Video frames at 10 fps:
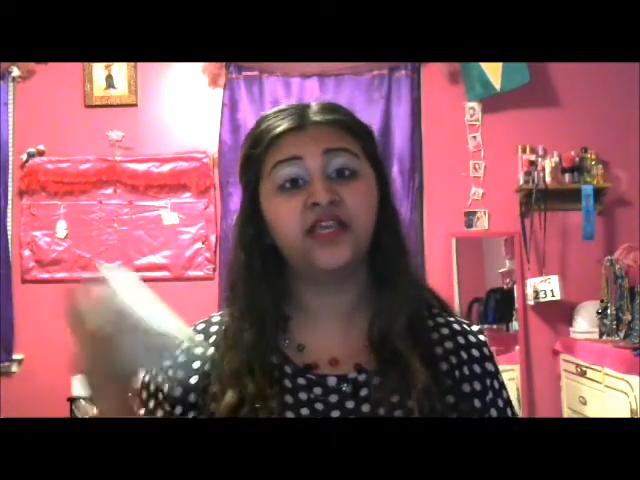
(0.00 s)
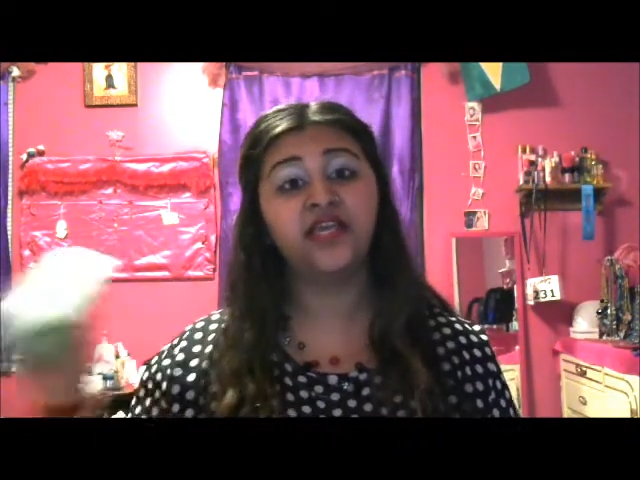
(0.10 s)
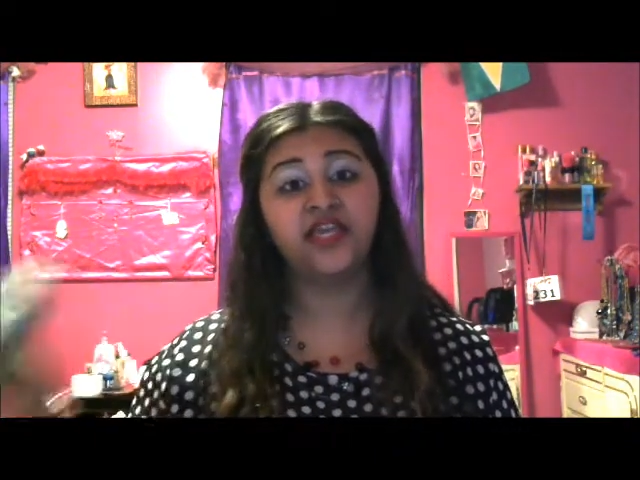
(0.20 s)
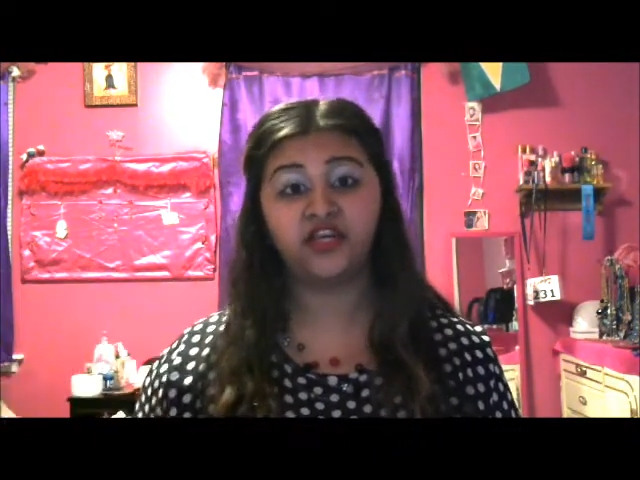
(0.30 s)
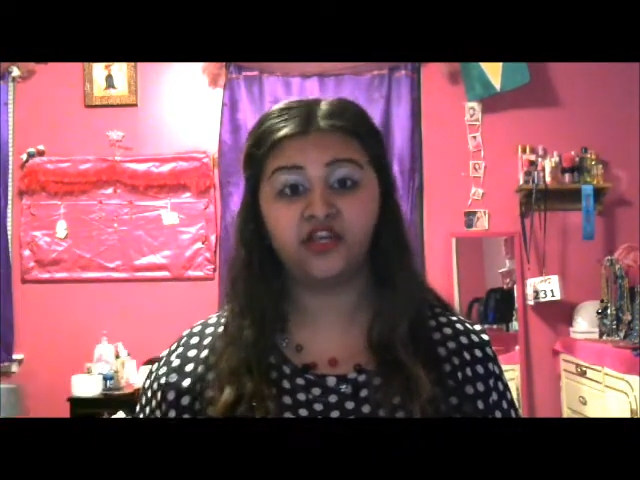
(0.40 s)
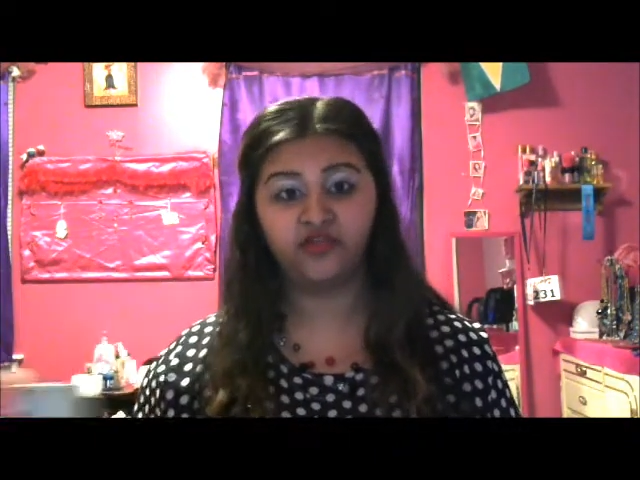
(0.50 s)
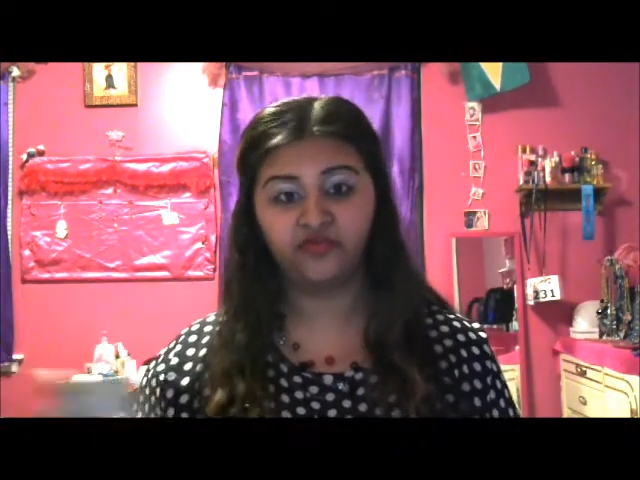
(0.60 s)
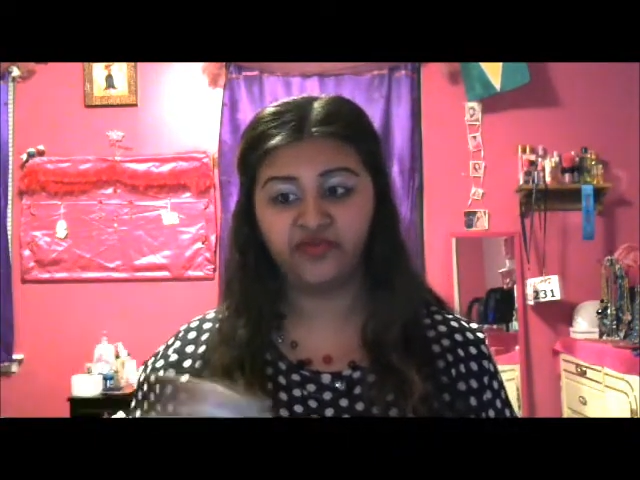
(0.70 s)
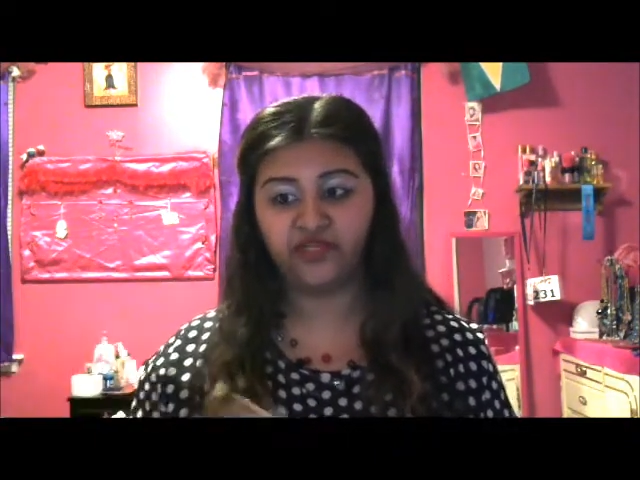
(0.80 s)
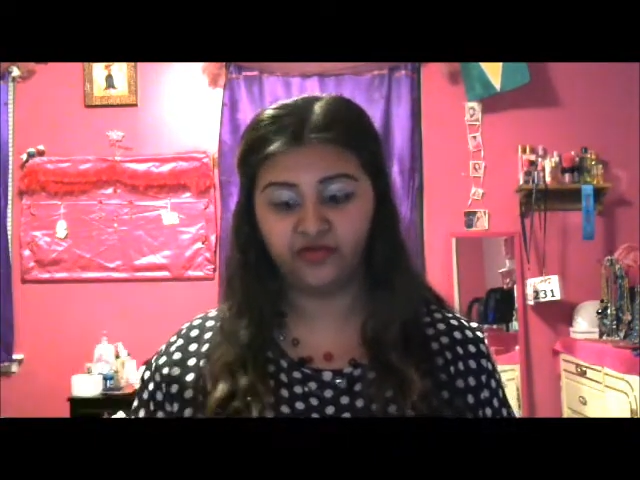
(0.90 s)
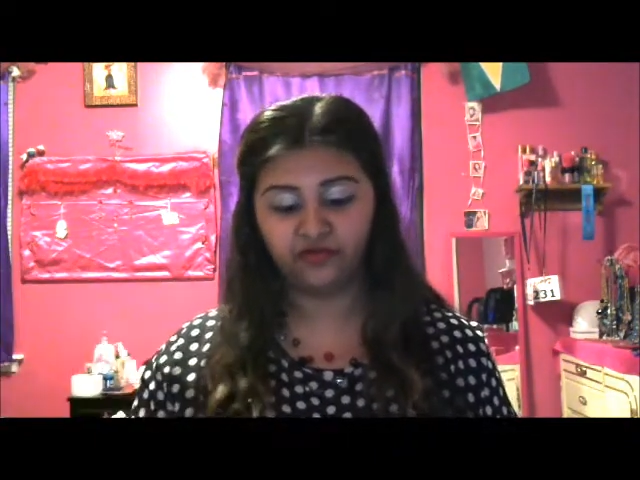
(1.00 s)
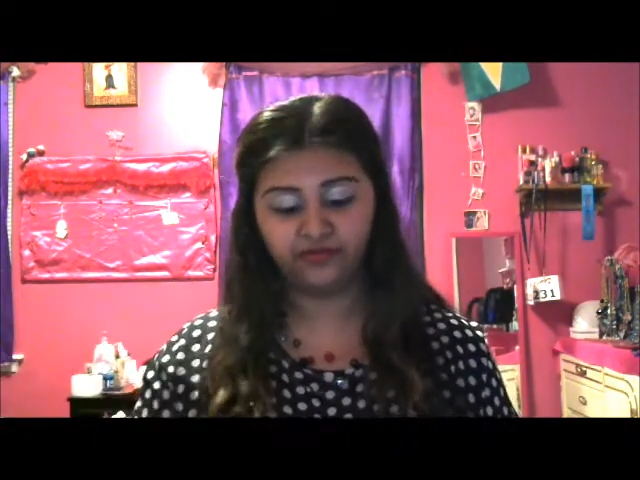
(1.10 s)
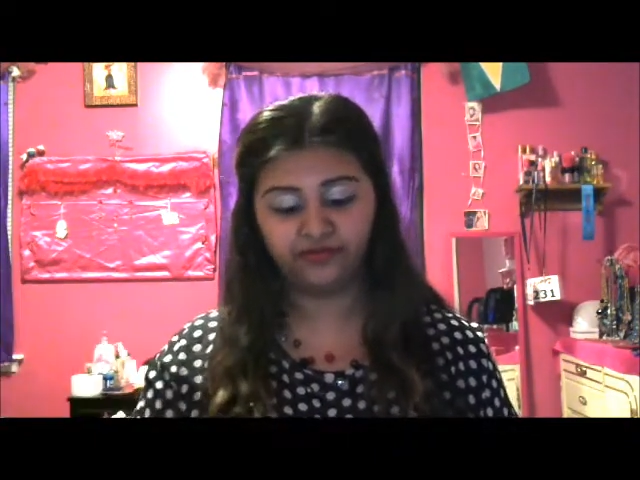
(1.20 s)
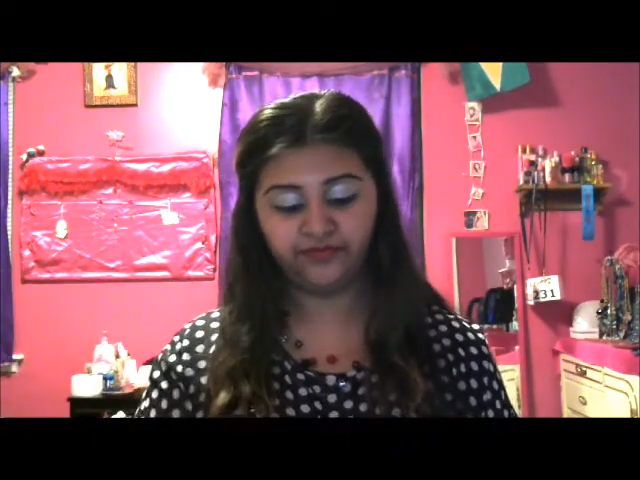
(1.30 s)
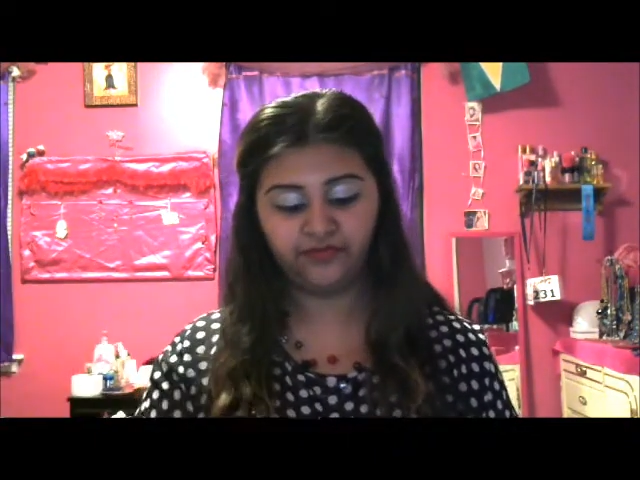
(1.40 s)
in another video.
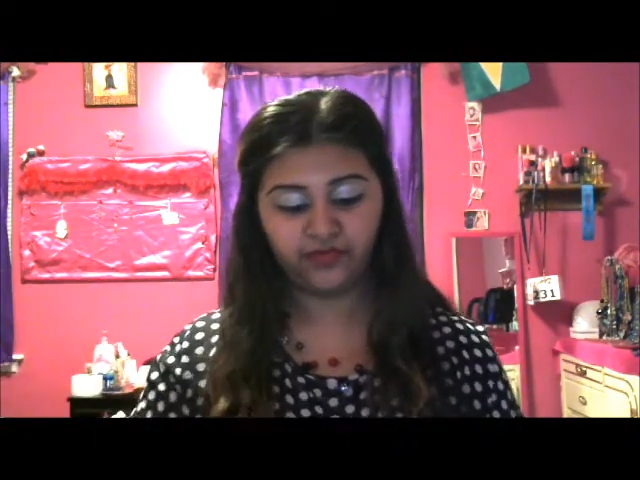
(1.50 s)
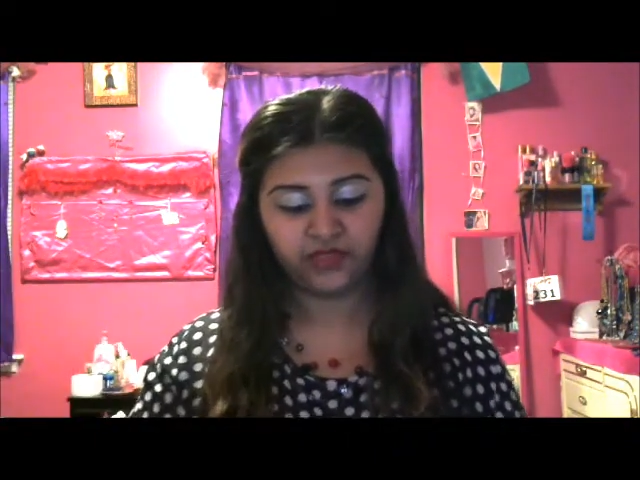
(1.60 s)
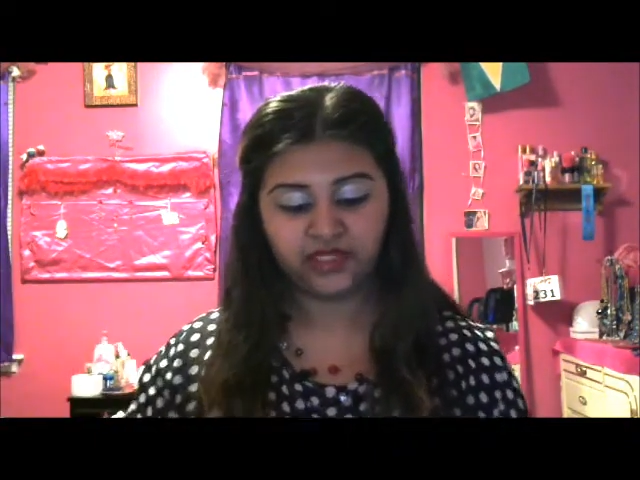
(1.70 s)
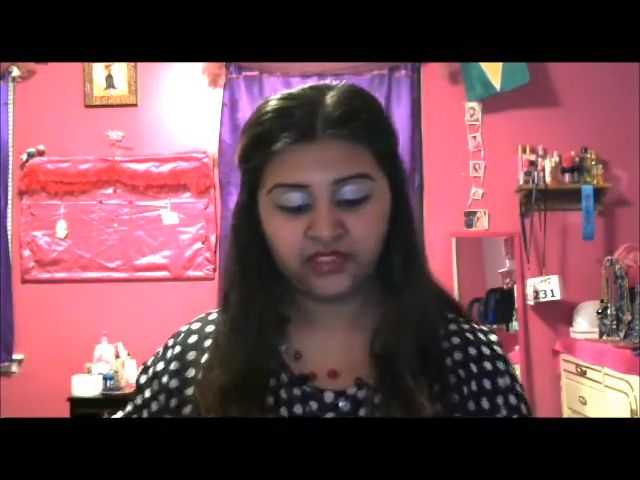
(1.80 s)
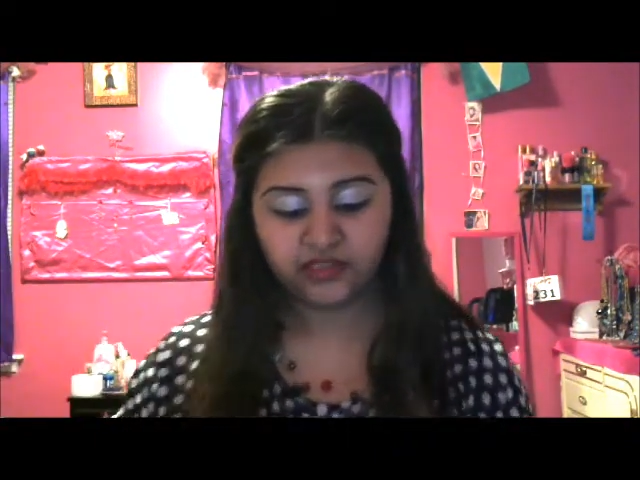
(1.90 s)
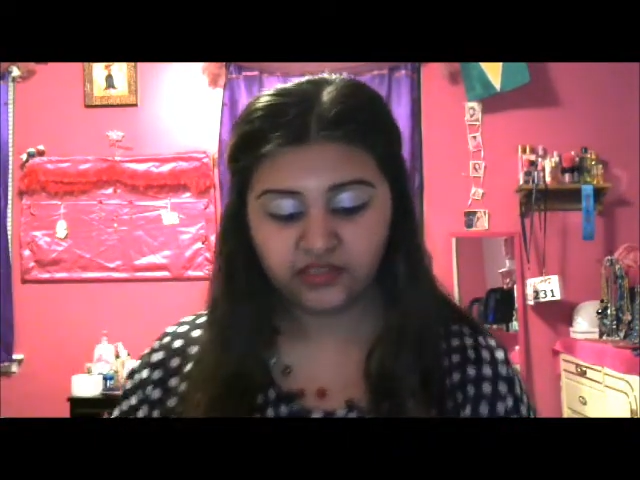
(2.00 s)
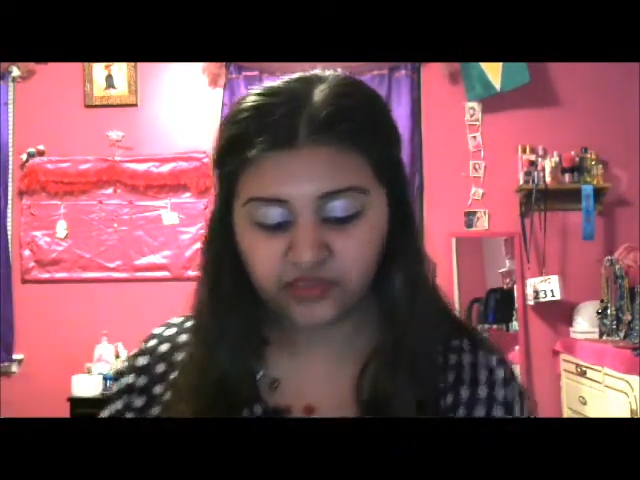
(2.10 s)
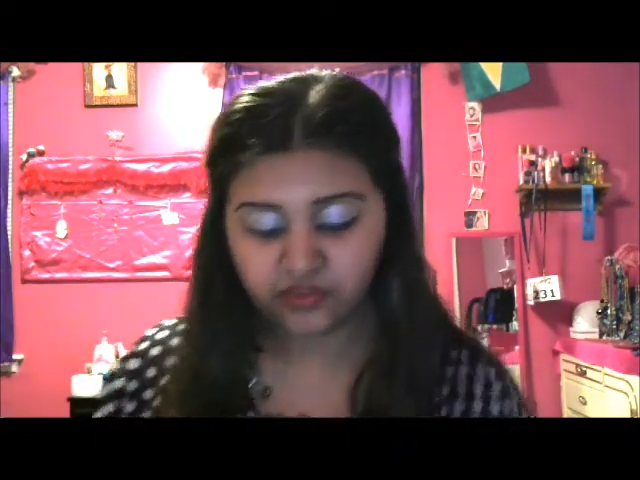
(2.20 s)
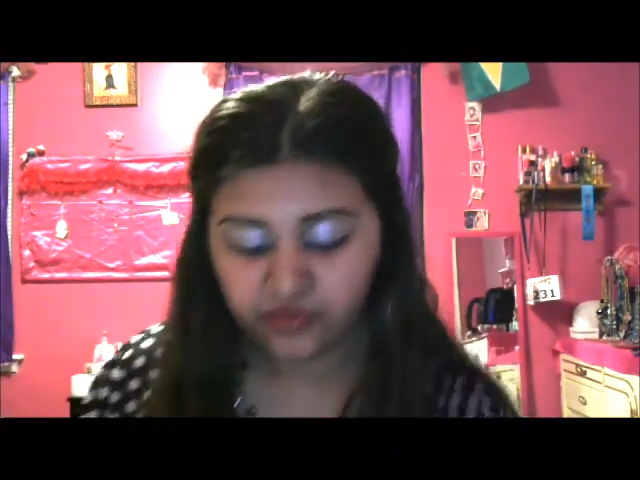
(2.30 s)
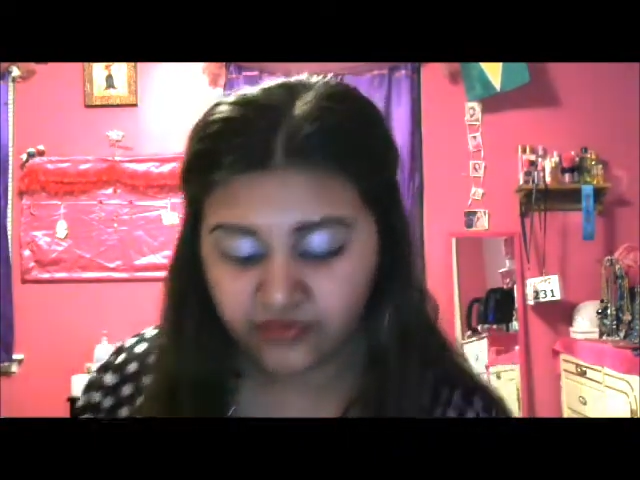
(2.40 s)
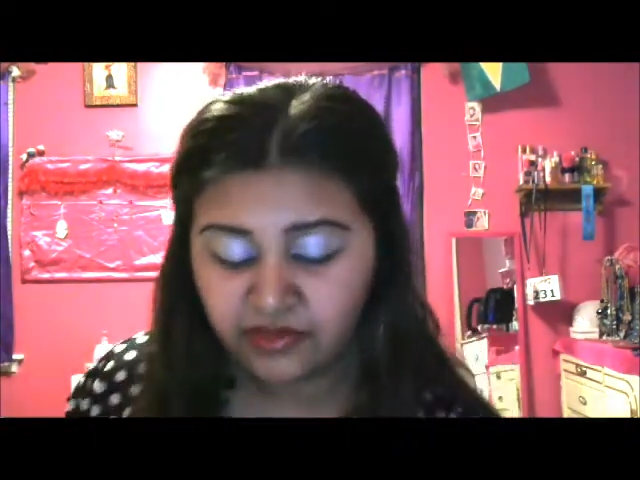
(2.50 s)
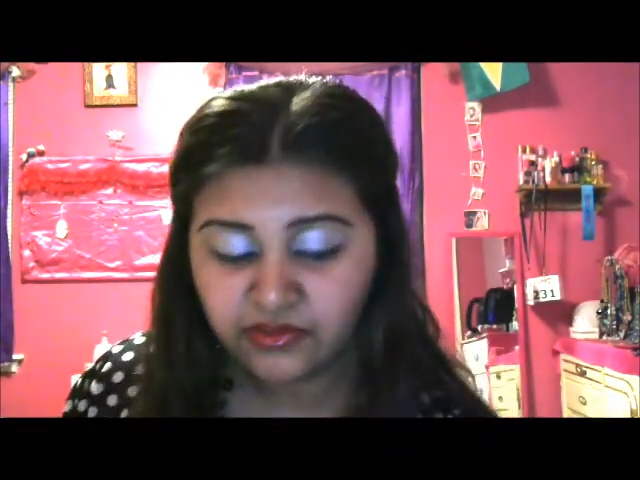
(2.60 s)
So, that was